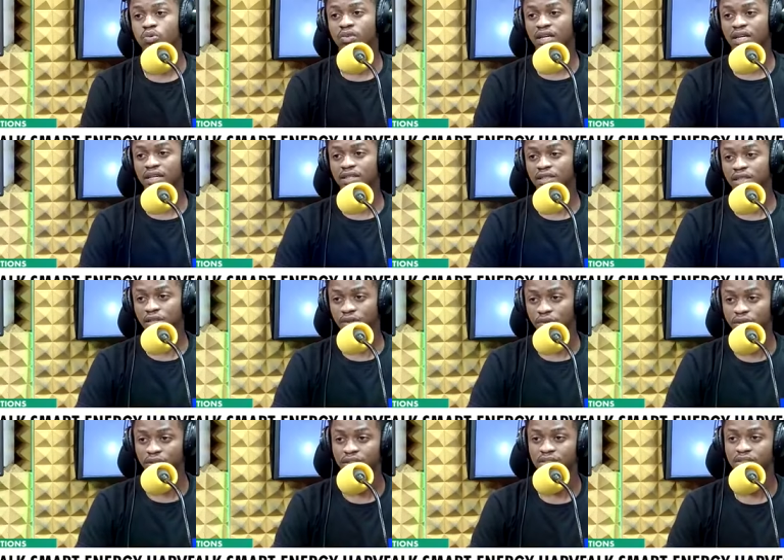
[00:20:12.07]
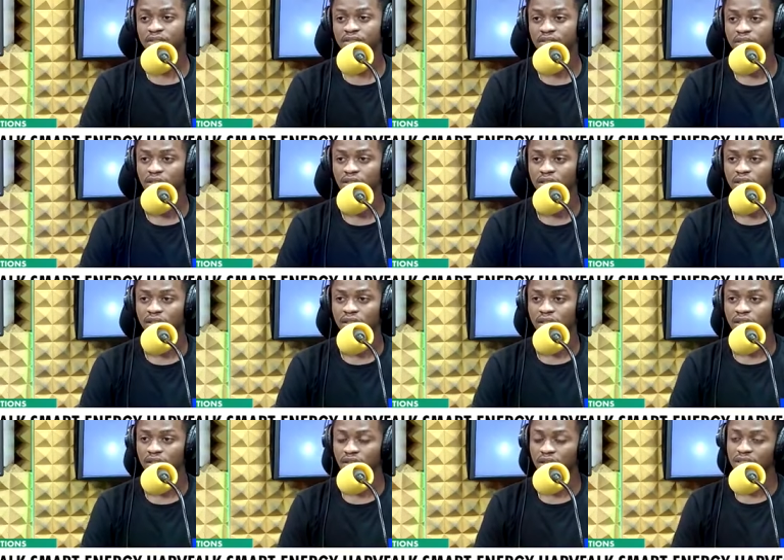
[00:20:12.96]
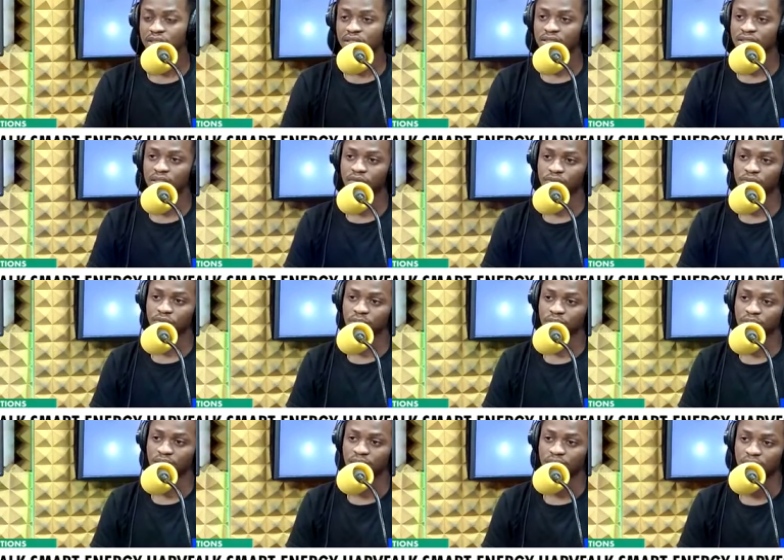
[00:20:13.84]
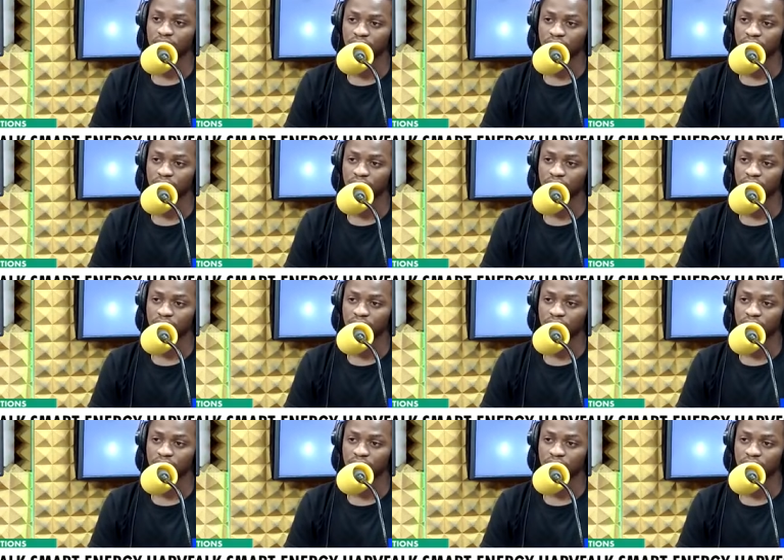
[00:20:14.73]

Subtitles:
target areas and how to scale from there.